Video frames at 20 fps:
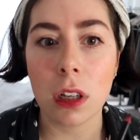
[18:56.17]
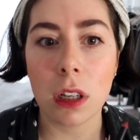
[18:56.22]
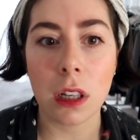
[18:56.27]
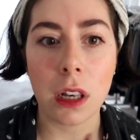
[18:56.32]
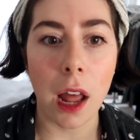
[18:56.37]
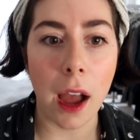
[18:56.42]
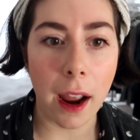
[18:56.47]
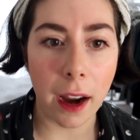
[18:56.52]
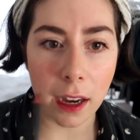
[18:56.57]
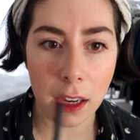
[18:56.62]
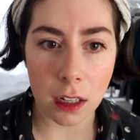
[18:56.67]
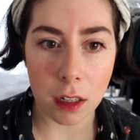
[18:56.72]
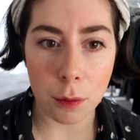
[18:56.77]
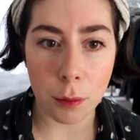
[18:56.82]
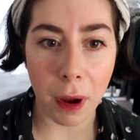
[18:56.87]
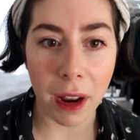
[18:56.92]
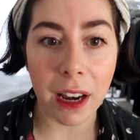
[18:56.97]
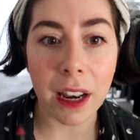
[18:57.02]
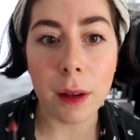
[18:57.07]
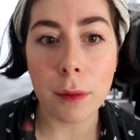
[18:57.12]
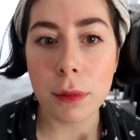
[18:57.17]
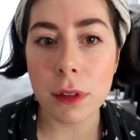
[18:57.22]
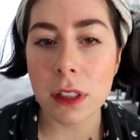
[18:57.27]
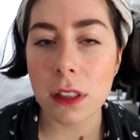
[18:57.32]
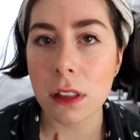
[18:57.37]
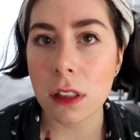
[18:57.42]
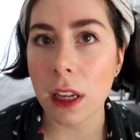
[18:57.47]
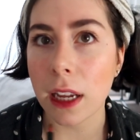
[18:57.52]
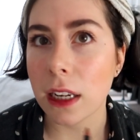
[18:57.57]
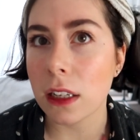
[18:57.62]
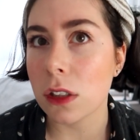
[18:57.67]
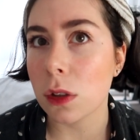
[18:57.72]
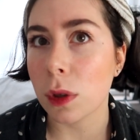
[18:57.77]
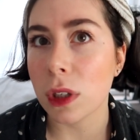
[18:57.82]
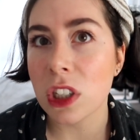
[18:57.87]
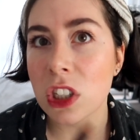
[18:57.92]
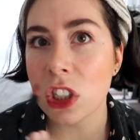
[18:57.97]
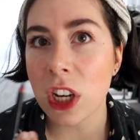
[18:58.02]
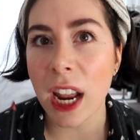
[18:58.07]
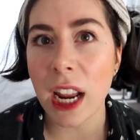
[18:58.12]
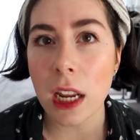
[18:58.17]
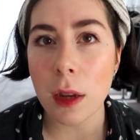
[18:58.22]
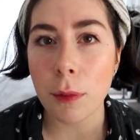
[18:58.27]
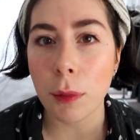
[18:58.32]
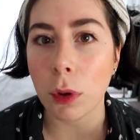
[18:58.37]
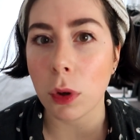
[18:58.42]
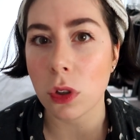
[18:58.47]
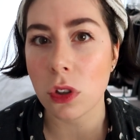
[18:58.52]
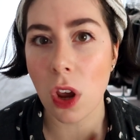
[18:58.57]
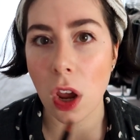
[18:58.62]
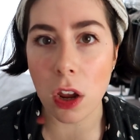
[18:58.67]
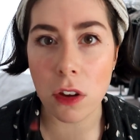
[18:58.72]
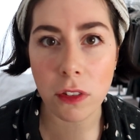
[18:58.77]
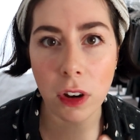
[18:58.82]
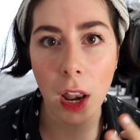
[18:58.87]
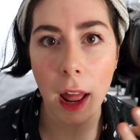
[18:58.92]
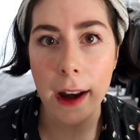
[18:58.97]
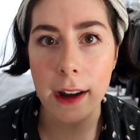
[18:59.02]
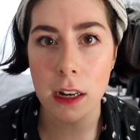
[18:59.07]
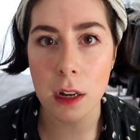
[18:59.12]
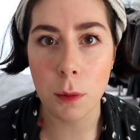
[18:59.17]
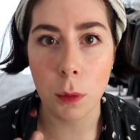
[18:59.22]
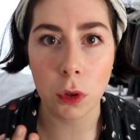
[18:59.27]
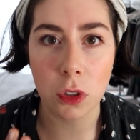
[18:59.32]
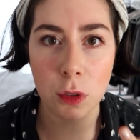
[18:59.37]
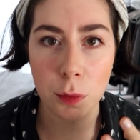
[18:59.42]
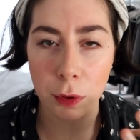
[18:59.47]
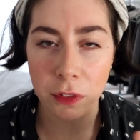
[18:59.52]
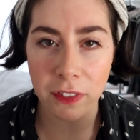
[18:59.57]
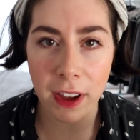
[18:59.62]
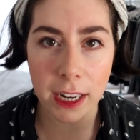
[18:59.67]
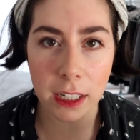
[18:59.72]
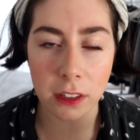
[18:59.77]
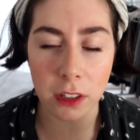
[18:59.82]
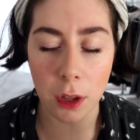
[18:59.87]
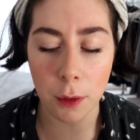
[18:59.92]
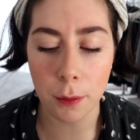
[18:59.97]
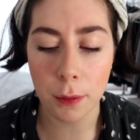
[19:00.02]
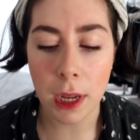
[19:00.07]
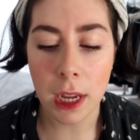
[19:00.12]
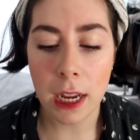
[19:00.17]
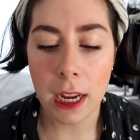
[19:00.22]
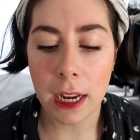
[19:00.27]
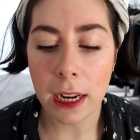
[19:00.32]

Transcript: line my lips into a shape or to overline them or to perfect them.